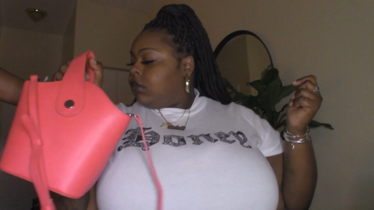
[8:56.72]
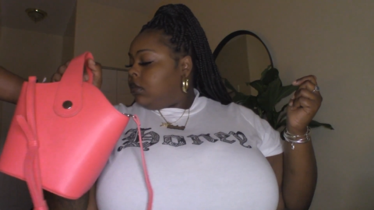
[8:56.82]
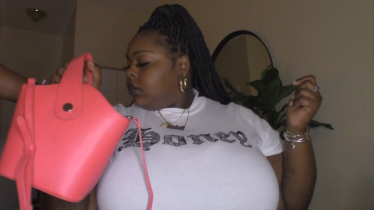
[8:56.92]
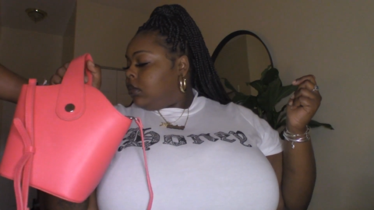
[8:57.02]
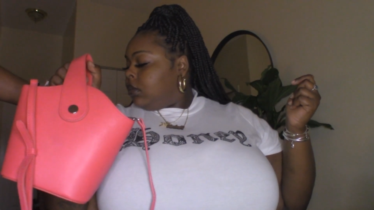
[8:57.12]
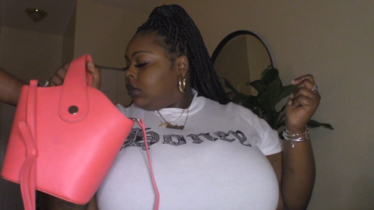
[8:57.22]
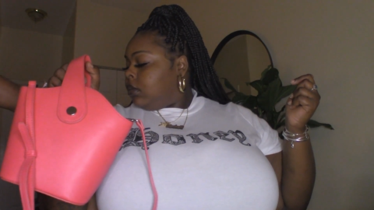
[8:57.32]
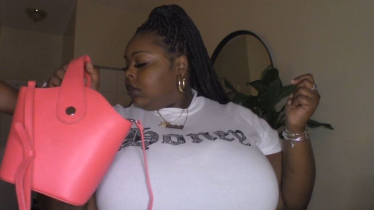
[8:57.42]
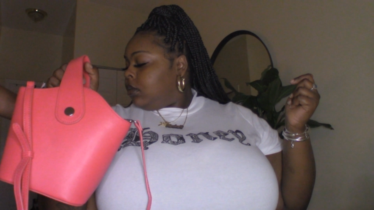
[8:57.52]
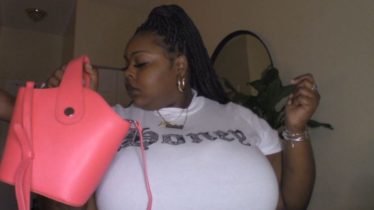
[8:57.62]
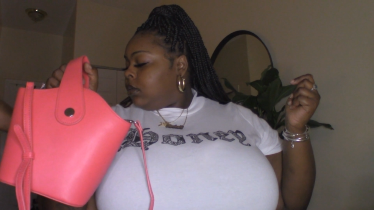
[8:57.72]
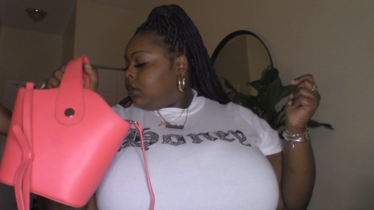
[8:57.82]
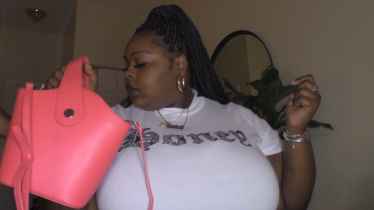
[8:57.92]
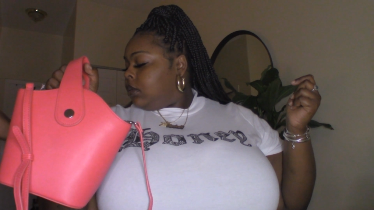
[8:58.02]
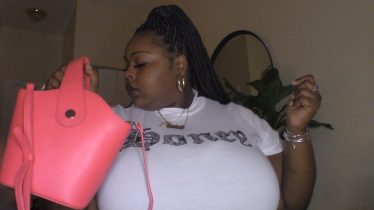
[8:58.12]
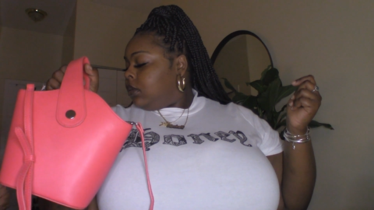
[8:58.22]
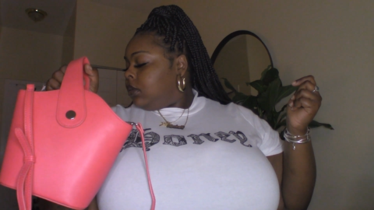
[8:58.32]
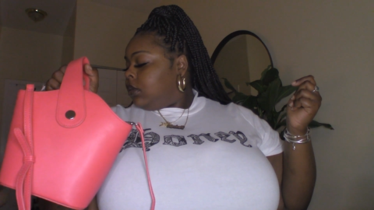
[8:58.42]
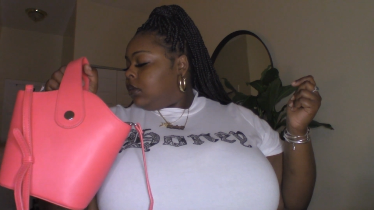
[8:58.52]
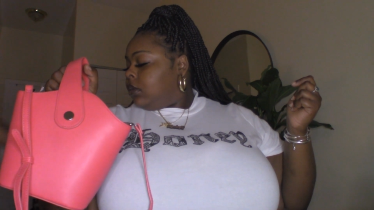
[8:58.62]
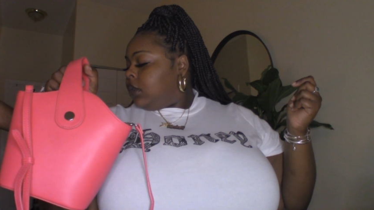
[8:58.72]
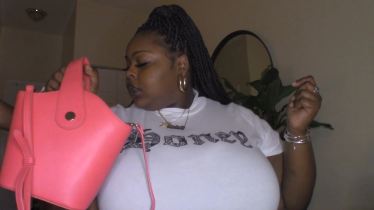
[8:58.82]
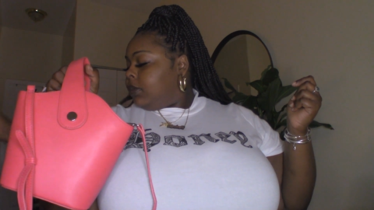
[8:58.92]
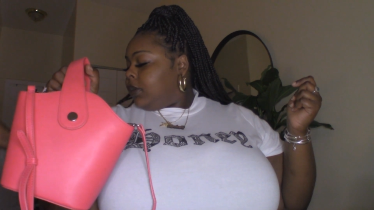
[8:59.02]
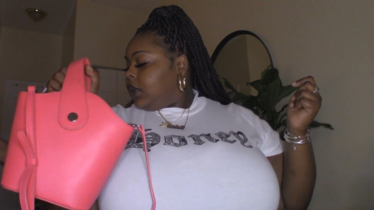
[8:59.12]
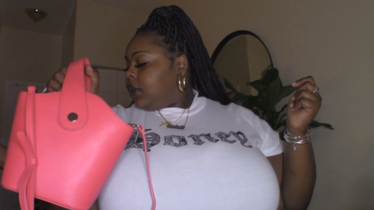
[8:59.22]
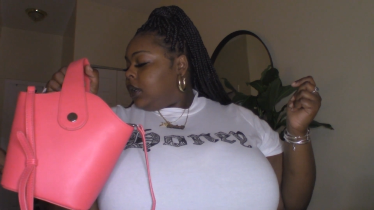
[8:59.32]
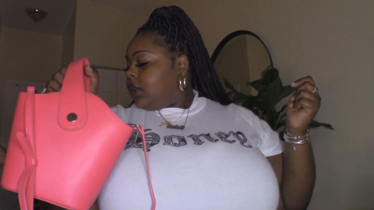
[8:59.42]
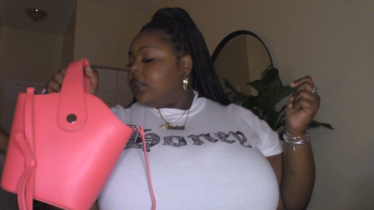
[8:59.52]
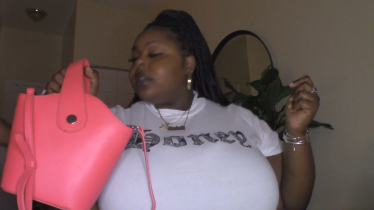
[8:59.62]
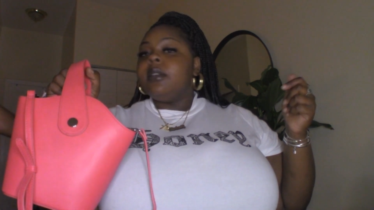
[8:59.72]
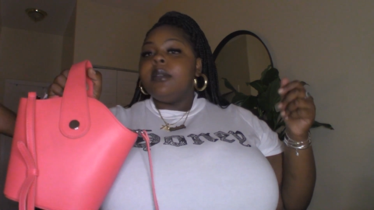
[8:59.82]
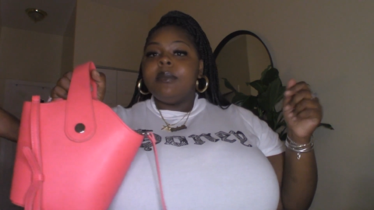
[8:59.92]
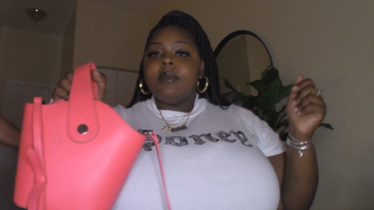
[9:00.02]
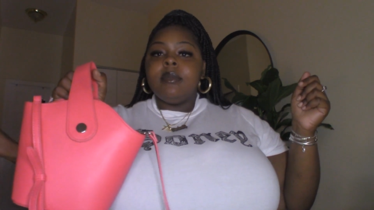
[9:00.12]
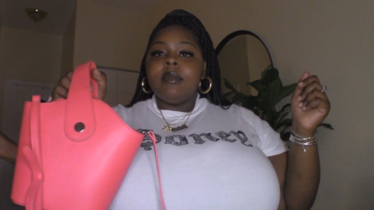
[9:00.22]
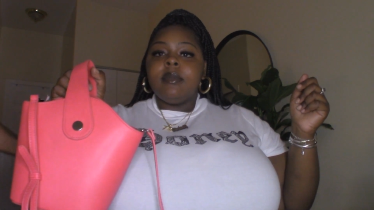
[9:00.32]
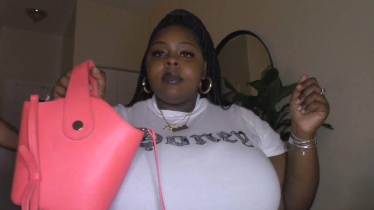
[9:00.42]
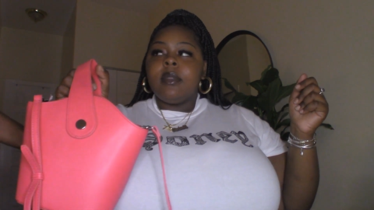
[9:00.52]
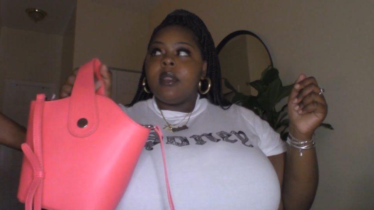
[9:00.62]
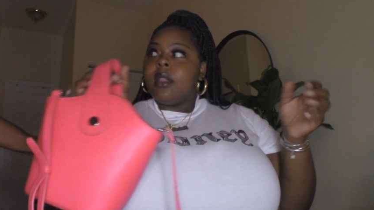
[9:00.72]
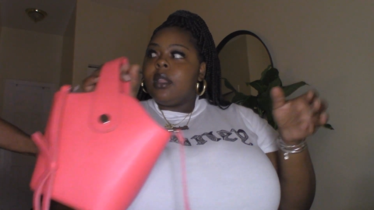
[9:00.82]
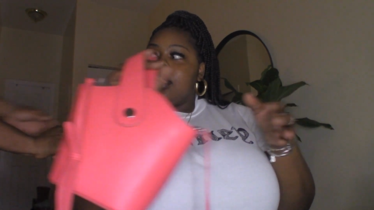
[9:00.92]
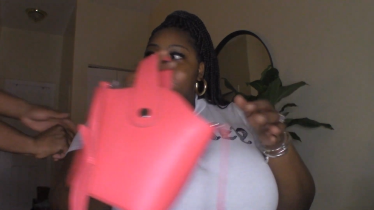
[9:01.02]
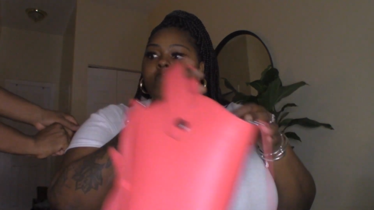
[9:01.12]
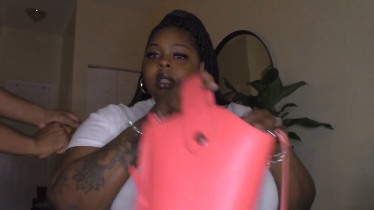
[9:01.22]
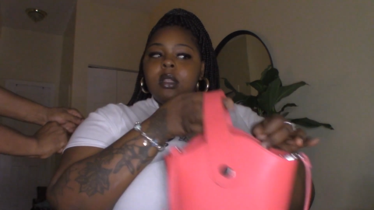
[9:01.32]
No one is speaking in this clip.